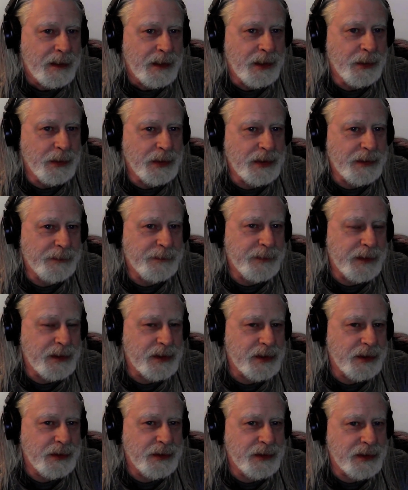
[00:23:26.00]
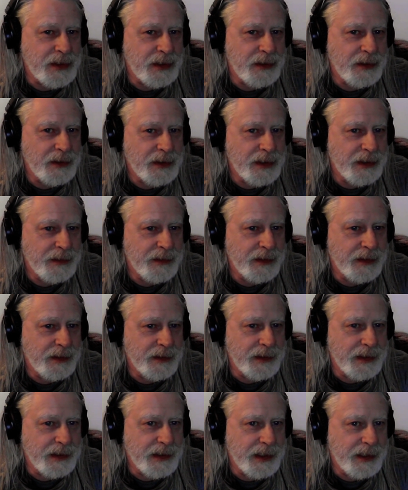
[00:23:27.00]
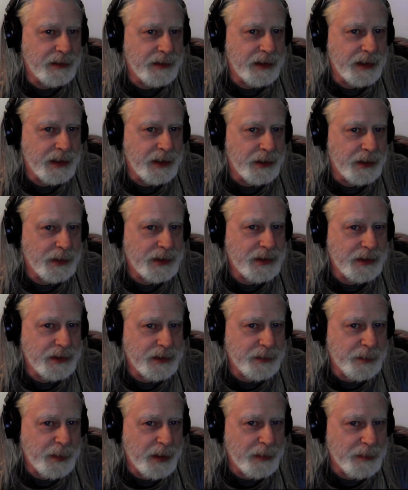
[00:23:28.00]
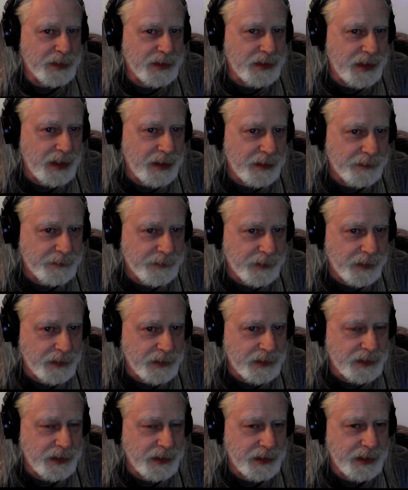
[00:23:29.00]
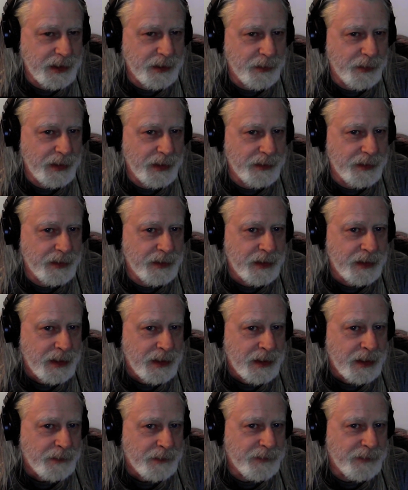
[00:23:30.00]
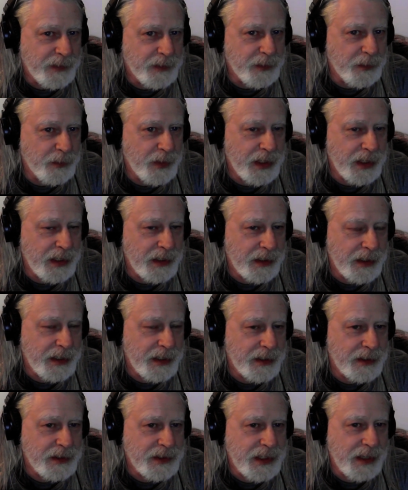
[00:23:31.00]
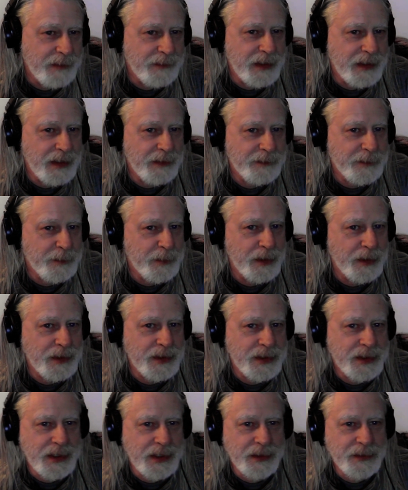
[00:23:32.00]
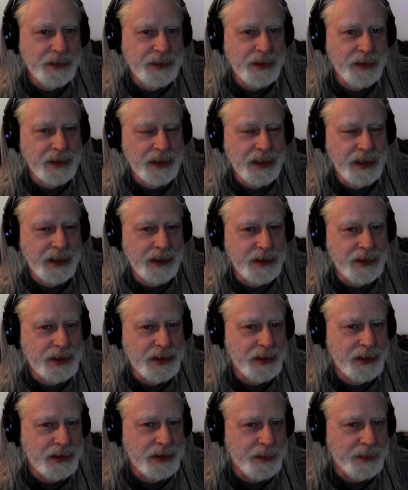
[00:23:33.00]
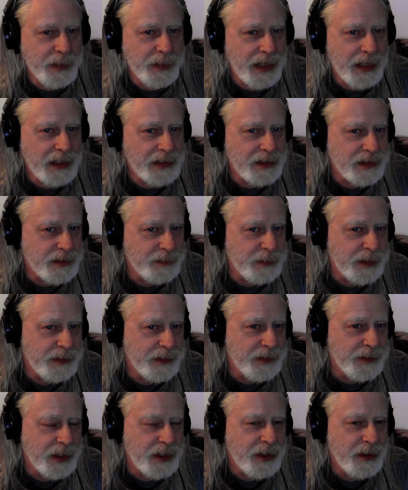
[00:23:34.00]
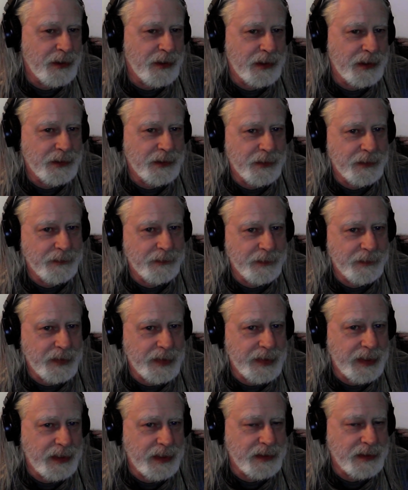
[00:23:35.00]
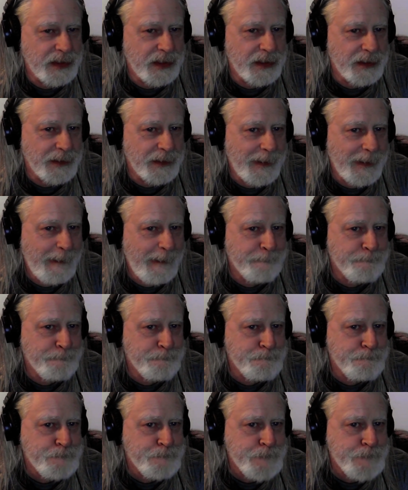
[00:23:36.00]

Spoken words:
U.S. officials are looking... Oh, I did that already. U.S. Department staff are studying whether federal regulators have enough emergency authority to insure deposits above the current $250,000 cap,